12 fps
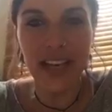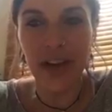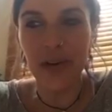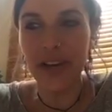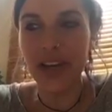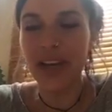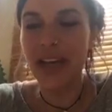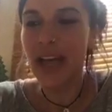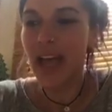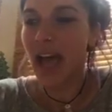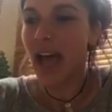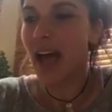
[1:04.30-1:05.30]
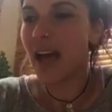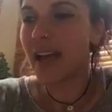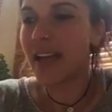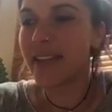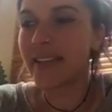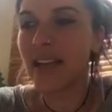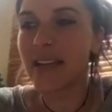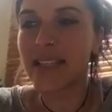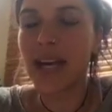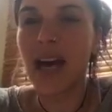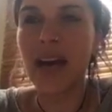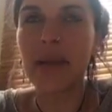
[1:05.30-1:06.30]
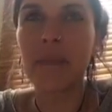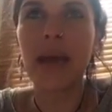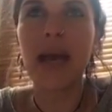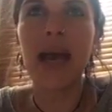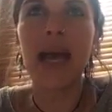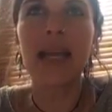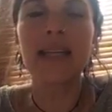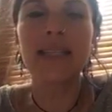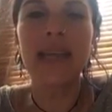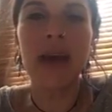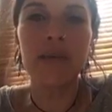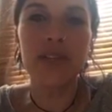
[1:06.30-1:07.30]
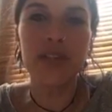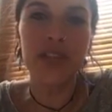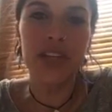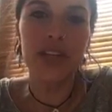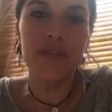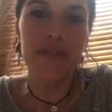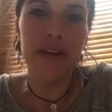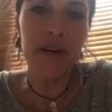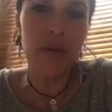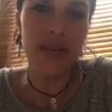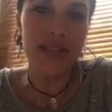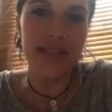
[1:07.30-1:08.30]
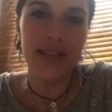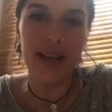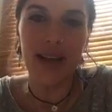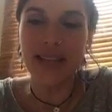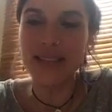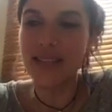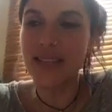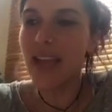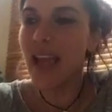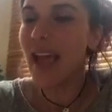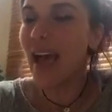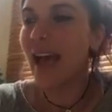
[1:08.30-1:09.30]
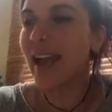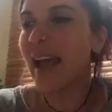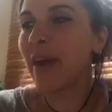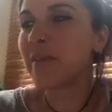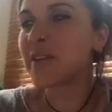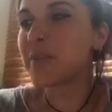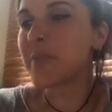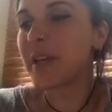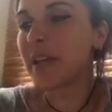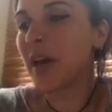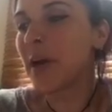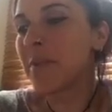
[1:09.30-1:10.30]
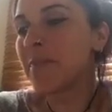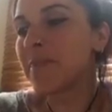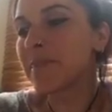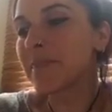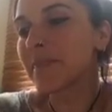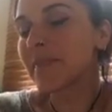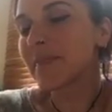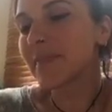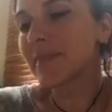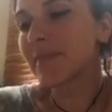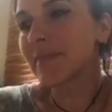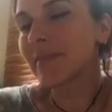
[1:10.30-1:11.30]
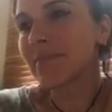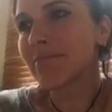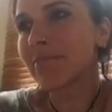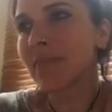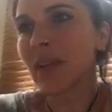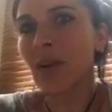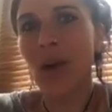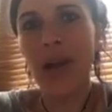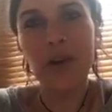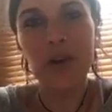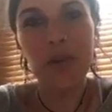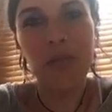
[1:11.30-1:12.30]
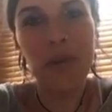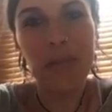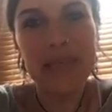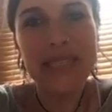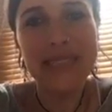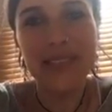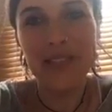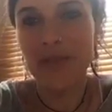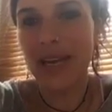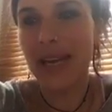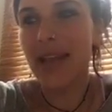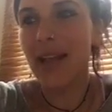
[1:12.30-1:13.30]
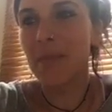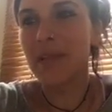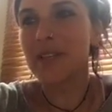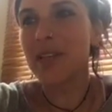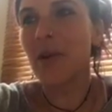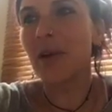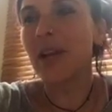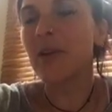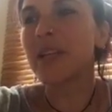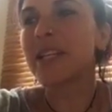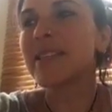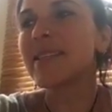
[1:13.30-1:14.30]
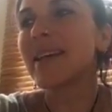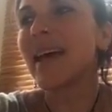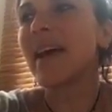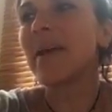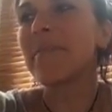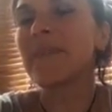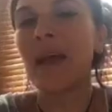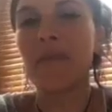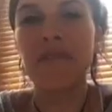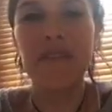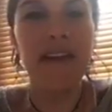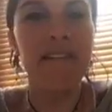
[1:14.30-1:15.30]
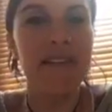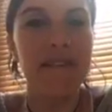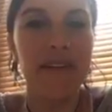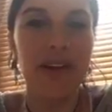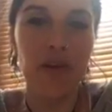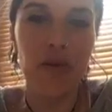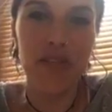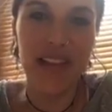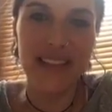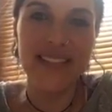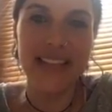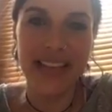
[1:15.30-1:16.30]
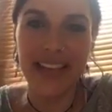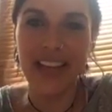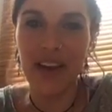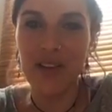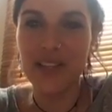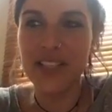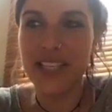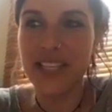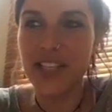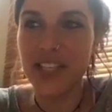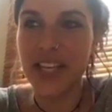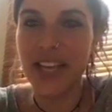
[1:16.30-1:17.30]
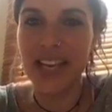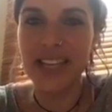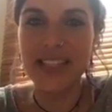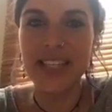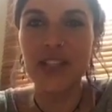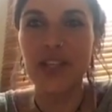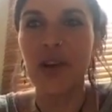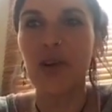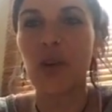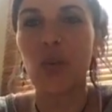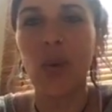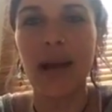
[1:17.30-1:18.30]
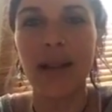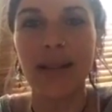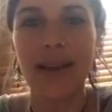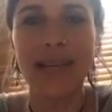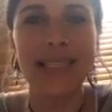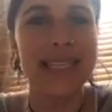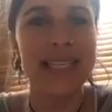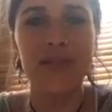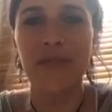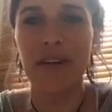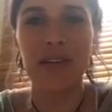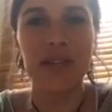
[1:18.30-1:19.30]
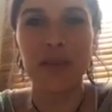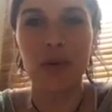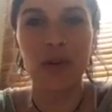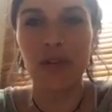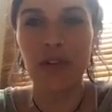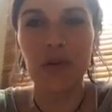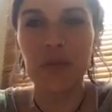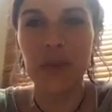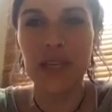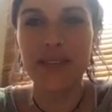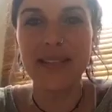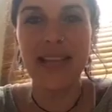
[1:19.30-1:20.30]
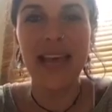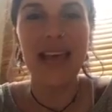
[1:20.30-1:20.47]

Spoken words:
yoga in that time, and how it's turned very westernized and how it's become quite a corporate business, really. I'll be totally honest. I'm a very, very authentic yoga teacher. I teach yoga well, and I teach very small groups because